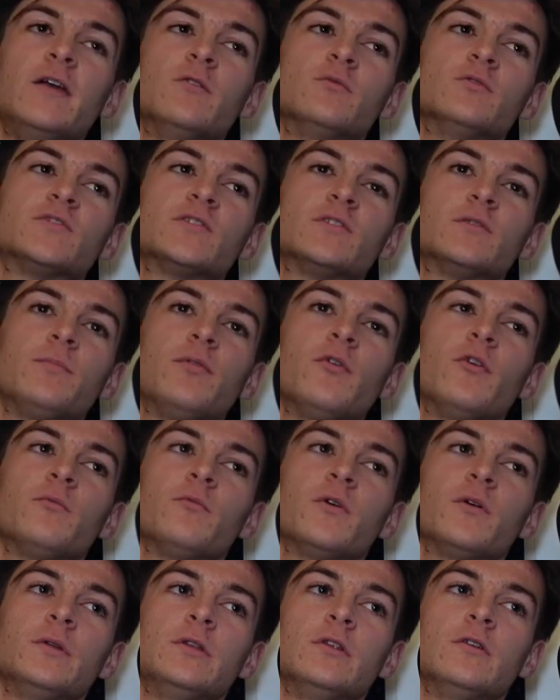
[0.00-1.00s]
it was at the point
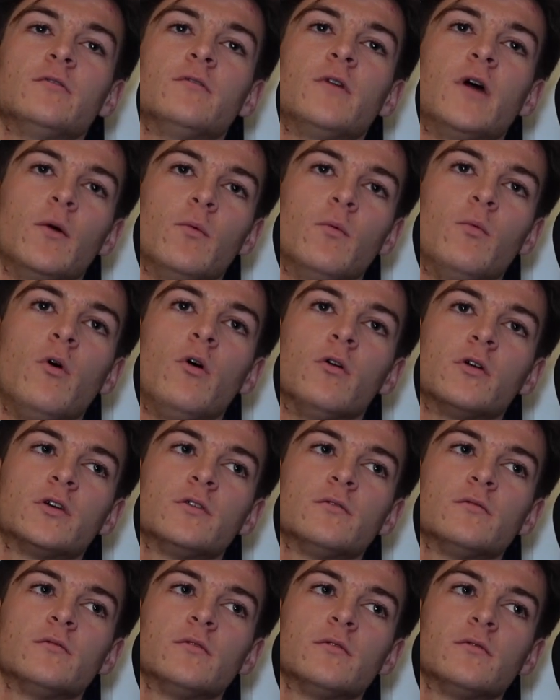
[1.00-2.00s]
where we knew, right,
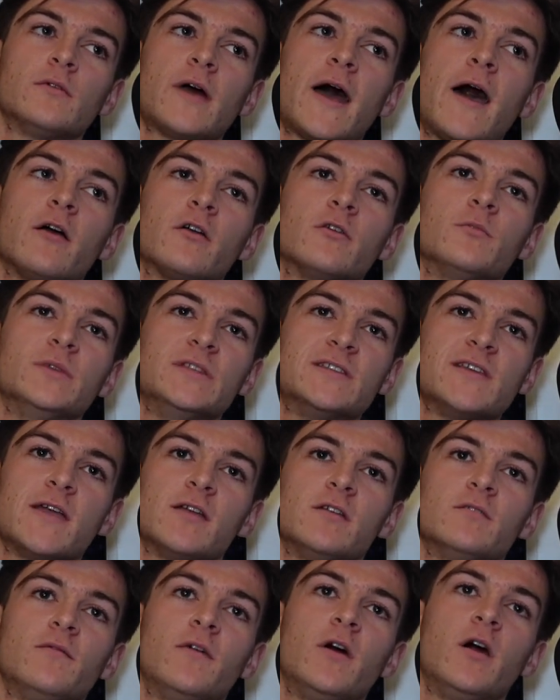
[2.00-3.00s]
how can we
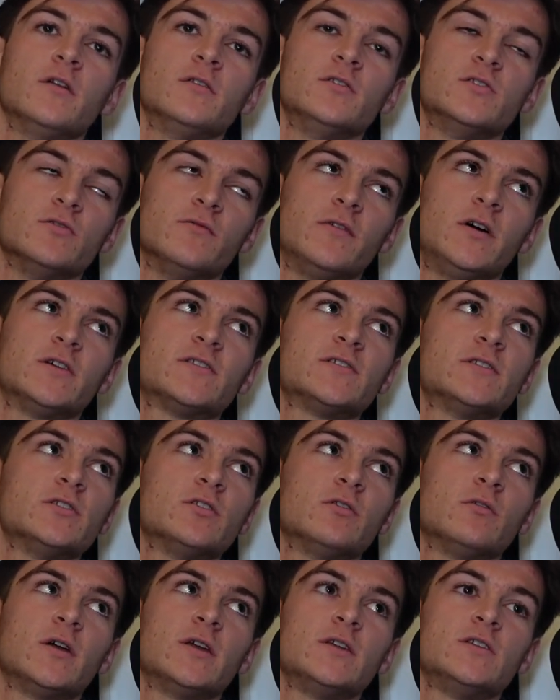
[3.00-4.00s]
take advantage of our
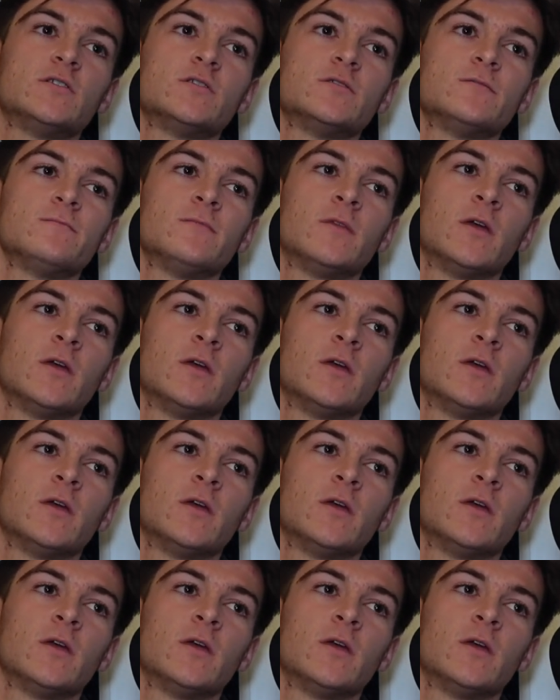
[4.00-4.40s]
situation?